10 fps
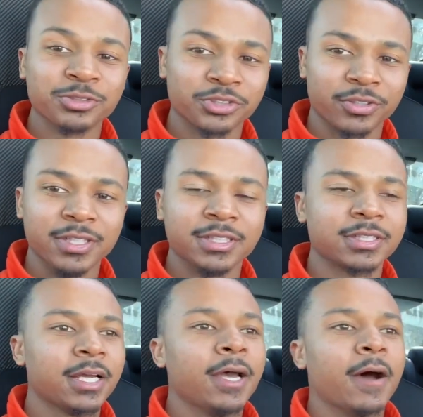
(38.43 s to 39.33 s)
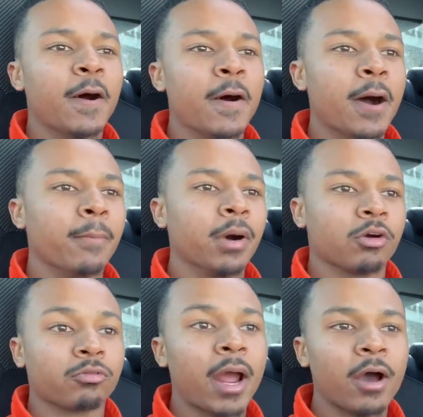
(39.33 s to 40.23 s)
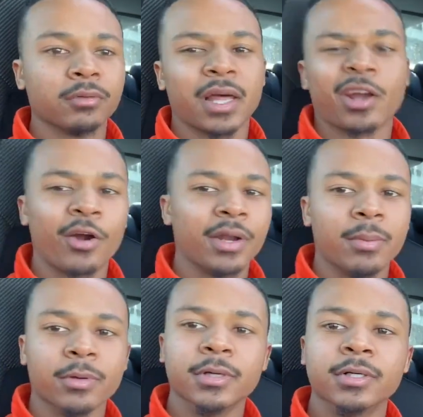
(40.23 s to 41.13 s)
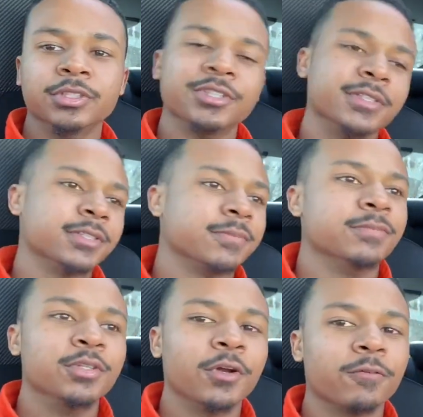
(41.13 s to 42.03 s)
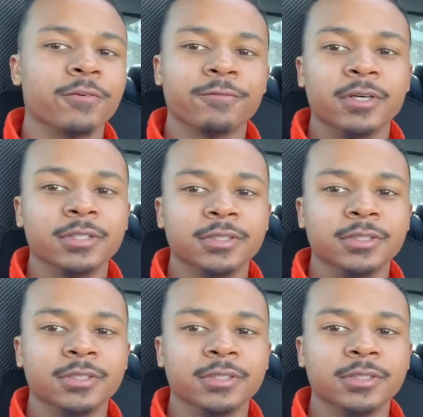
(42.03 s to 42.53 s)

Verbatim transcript: streets um, around like our neighborhood, just, you know, for fun.